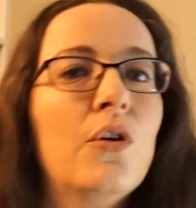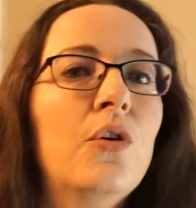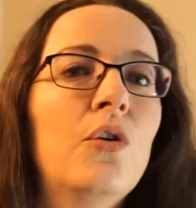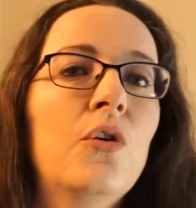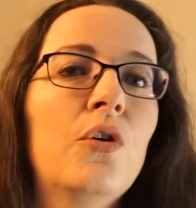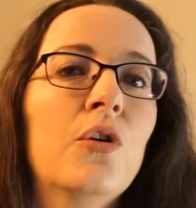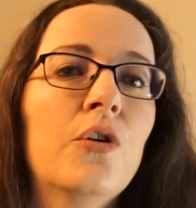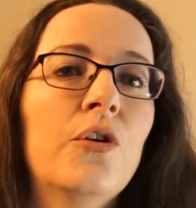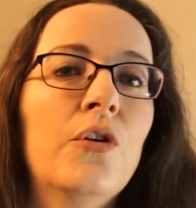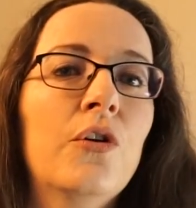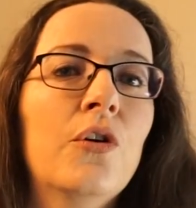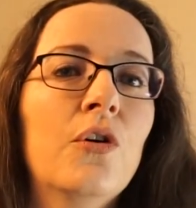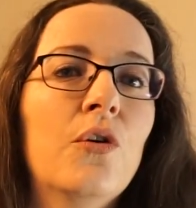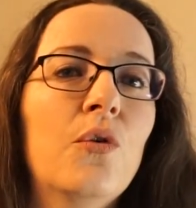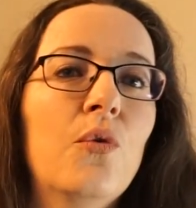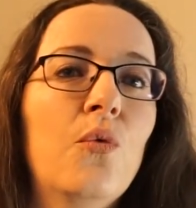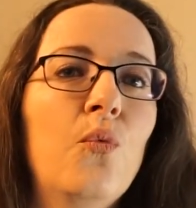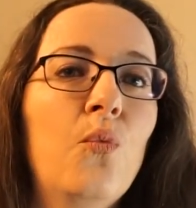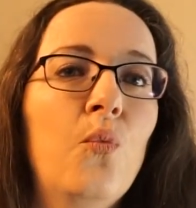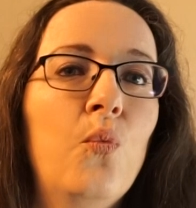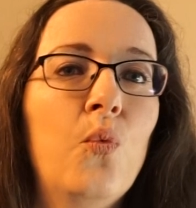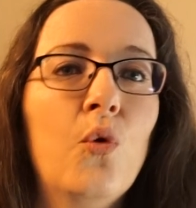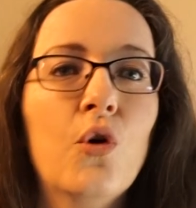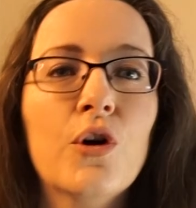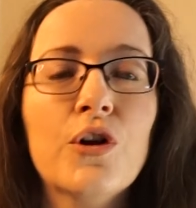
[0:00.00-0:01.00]
on
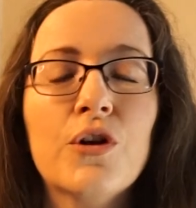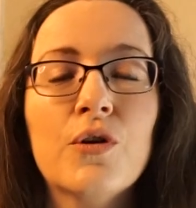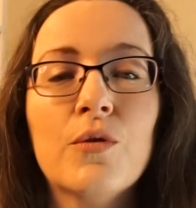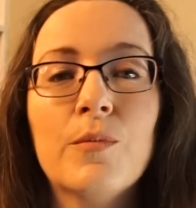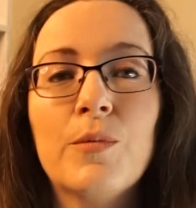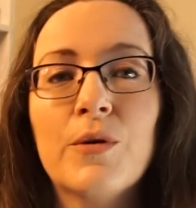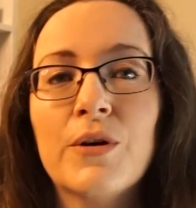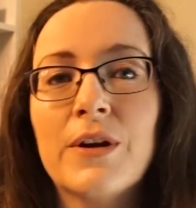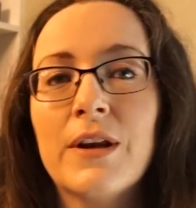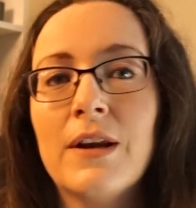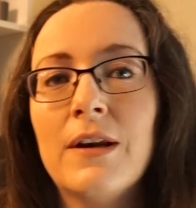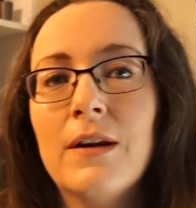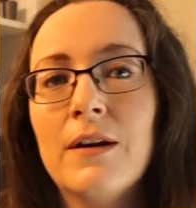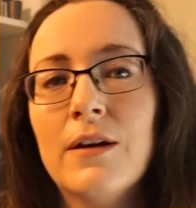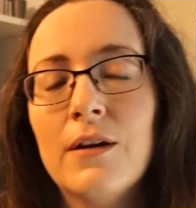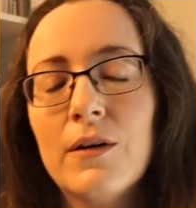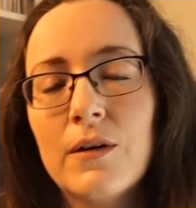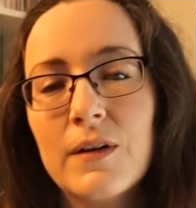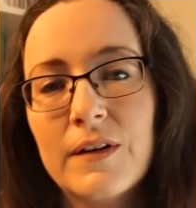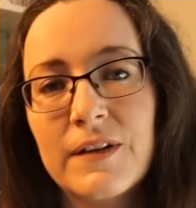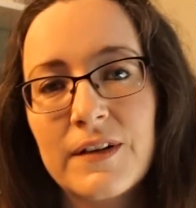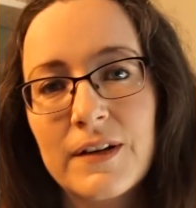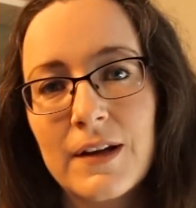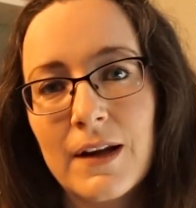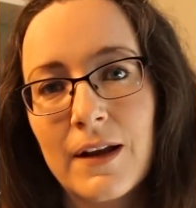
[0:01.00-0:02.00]
what your body
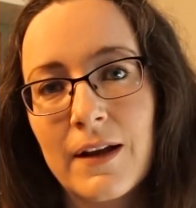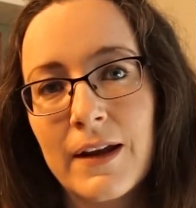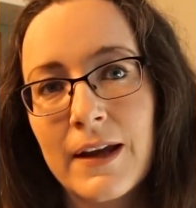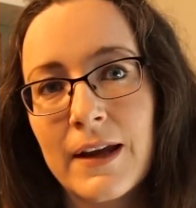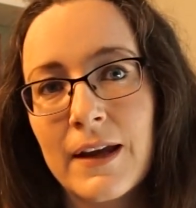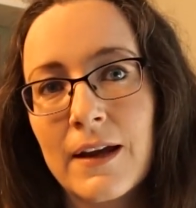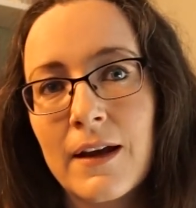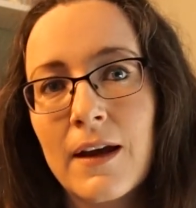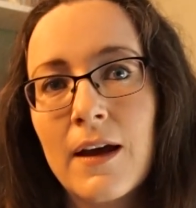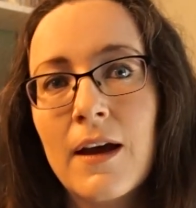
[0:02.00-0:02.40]
looks like,